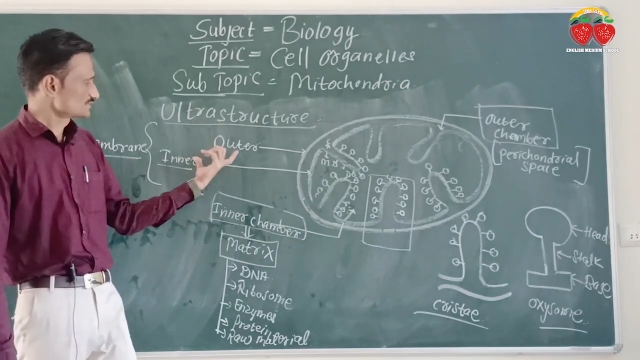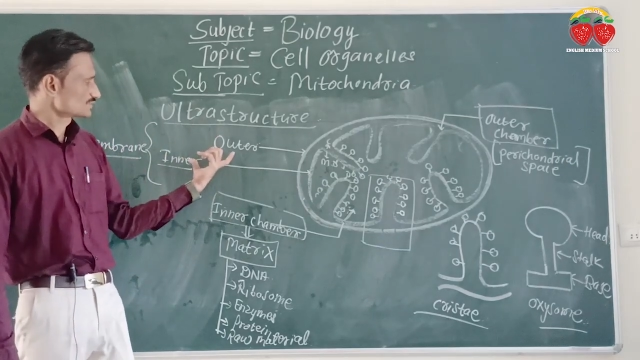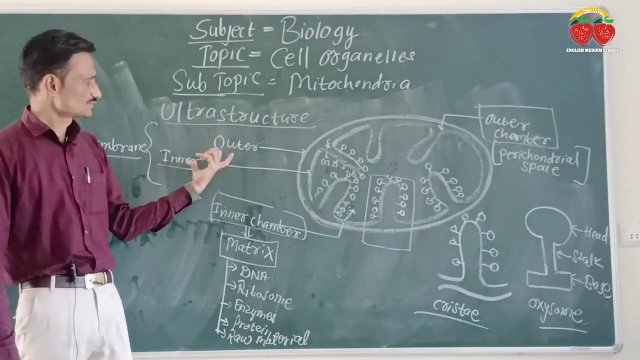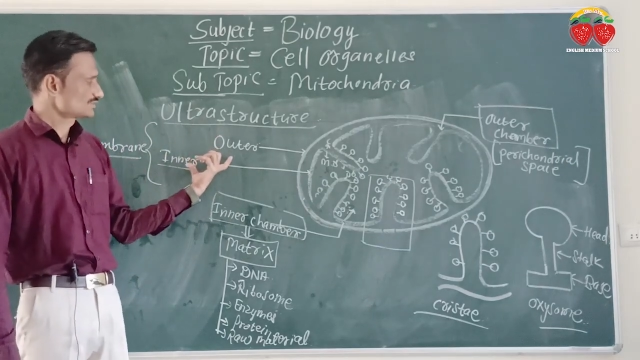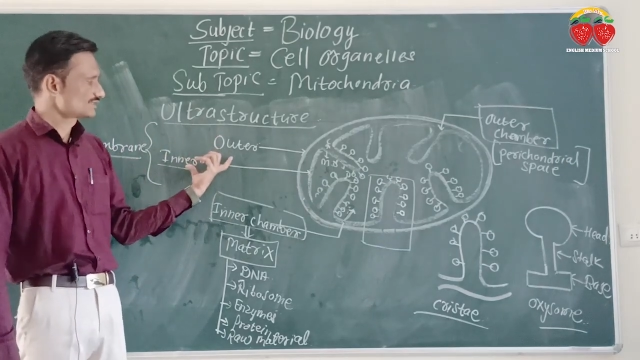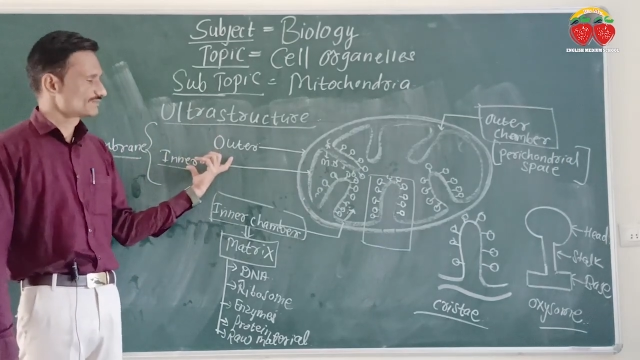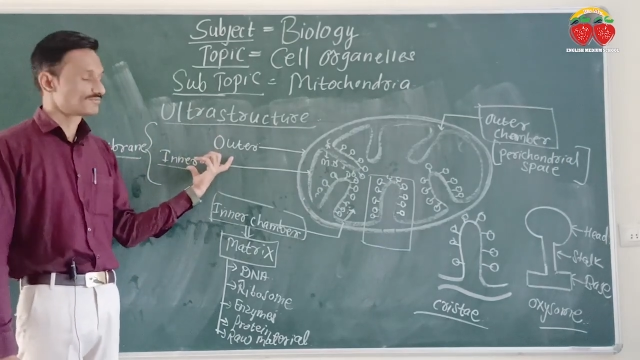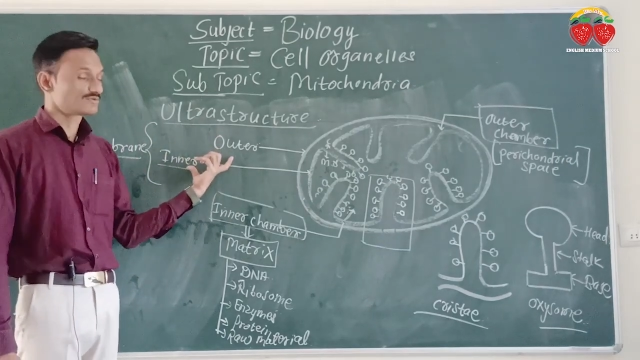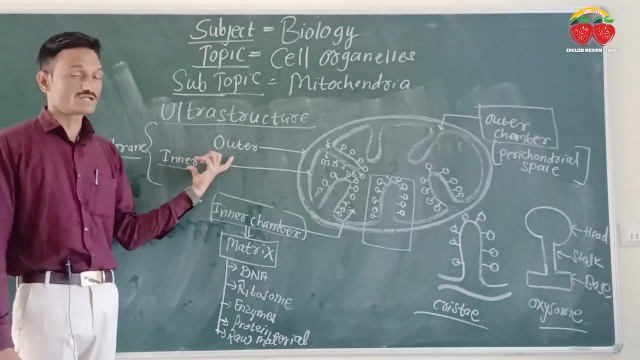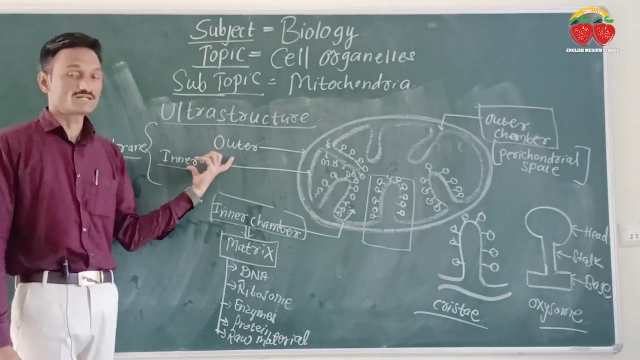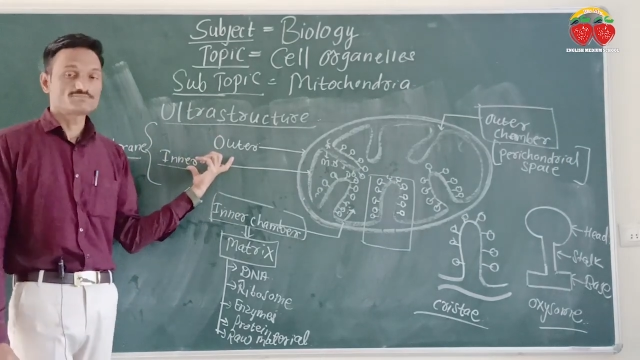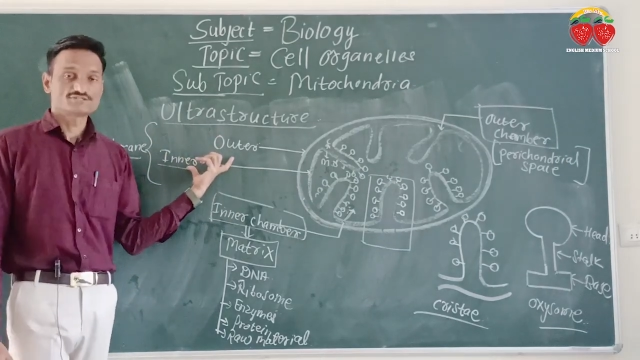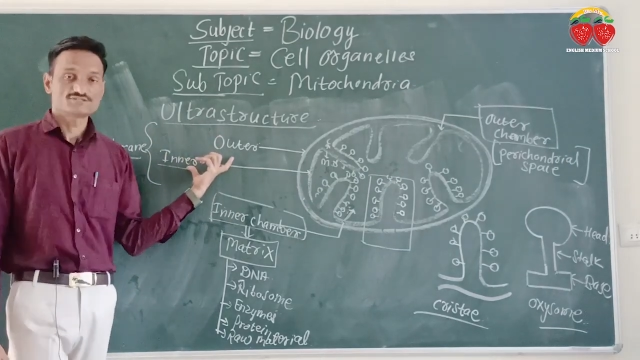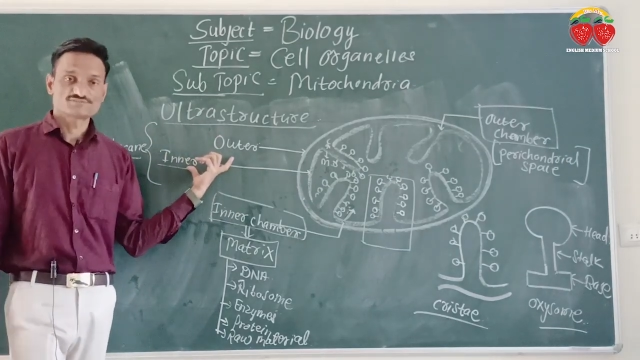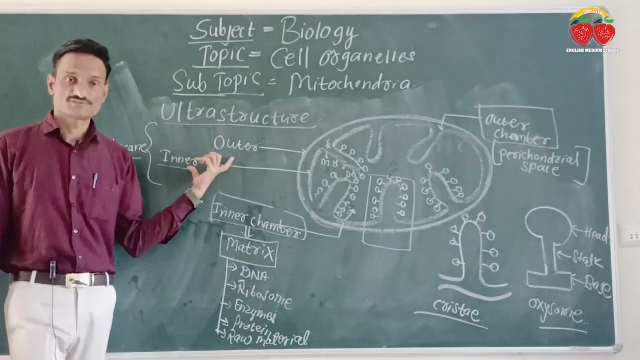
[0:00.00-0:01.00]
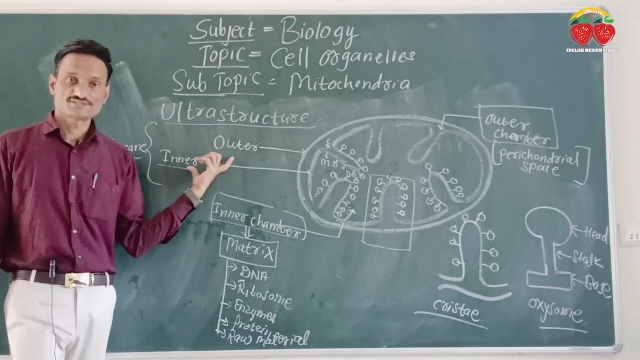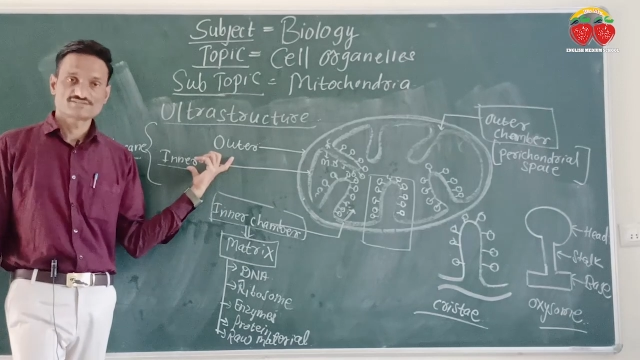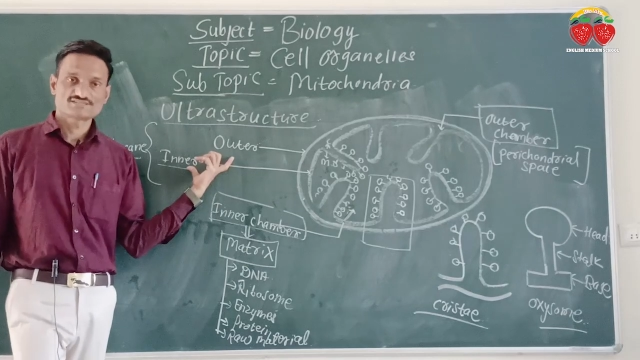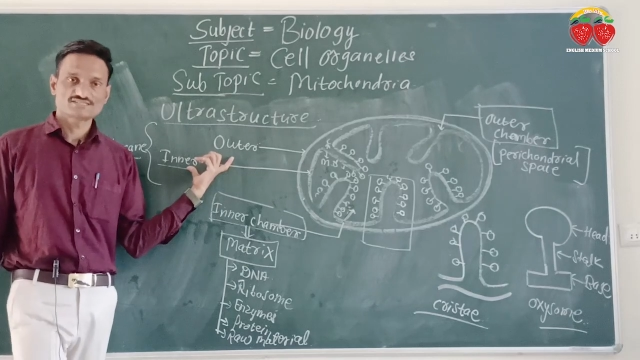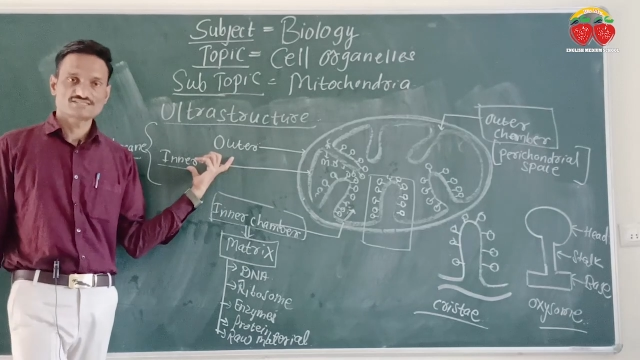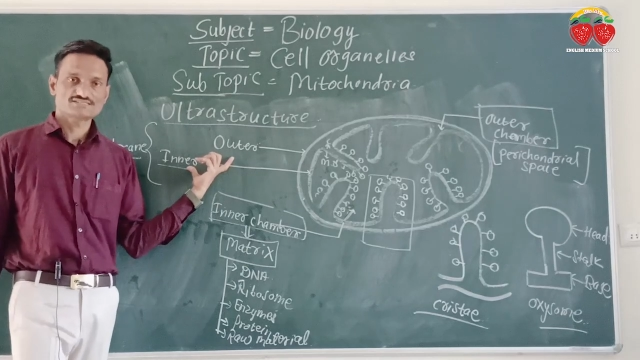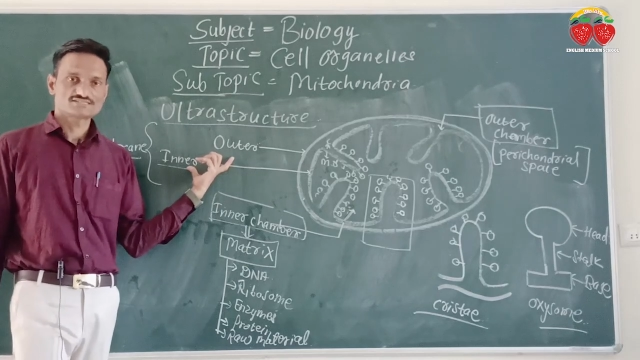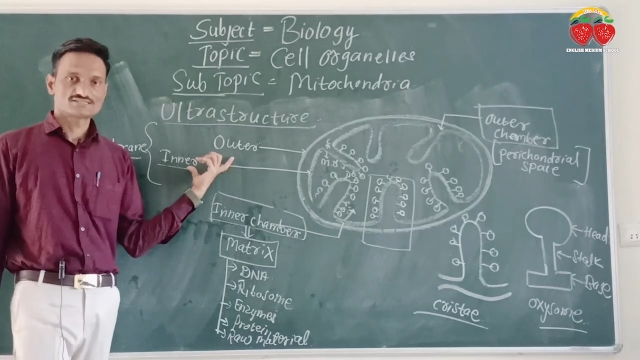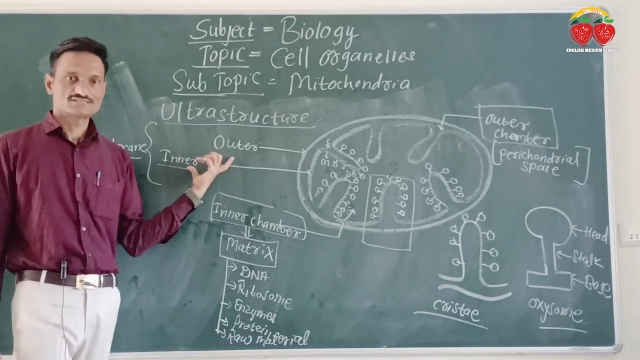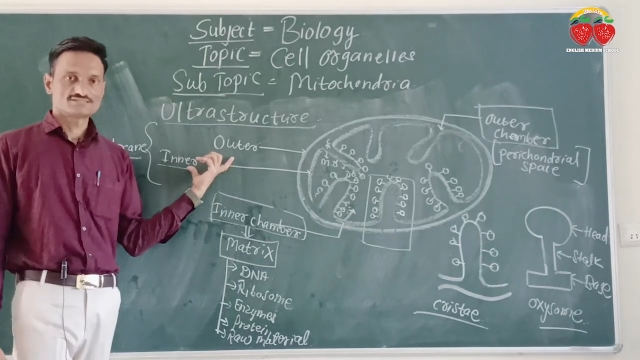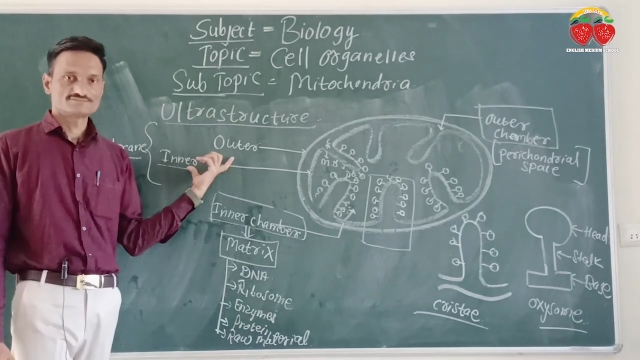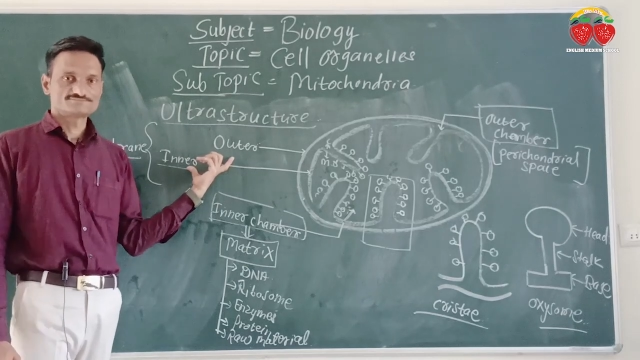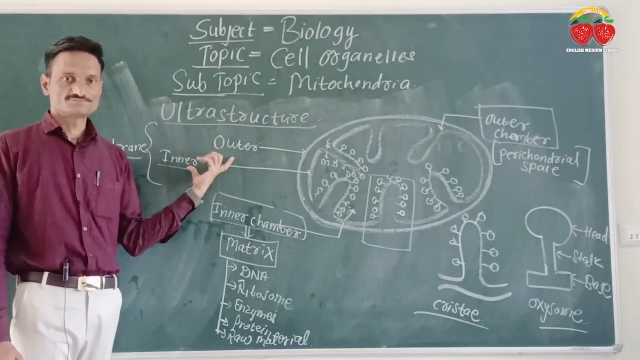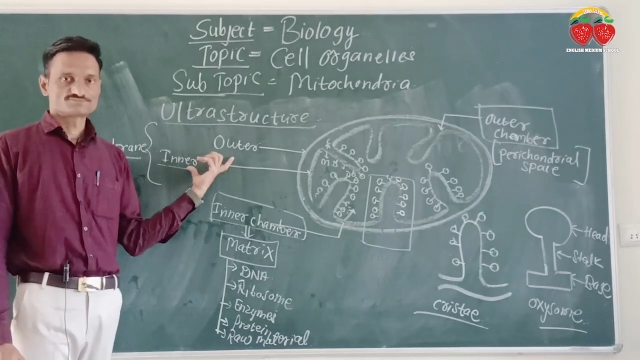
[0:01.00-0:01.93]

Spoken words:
show number of differences.